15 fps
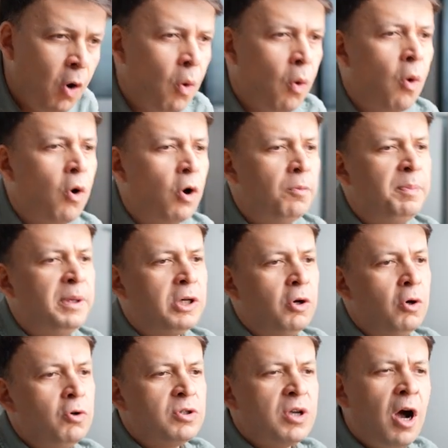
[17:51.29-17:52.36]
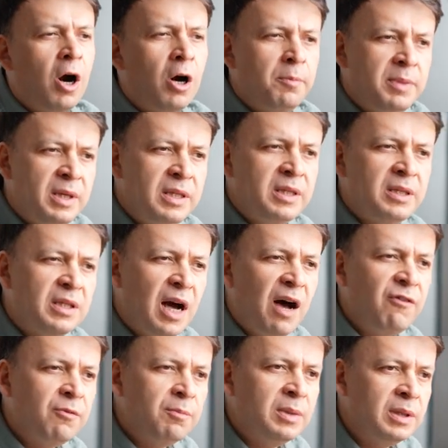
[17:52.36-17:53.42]
or because Armenian
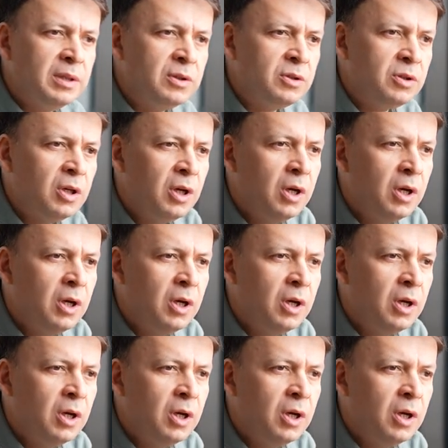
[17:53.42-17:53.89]
government,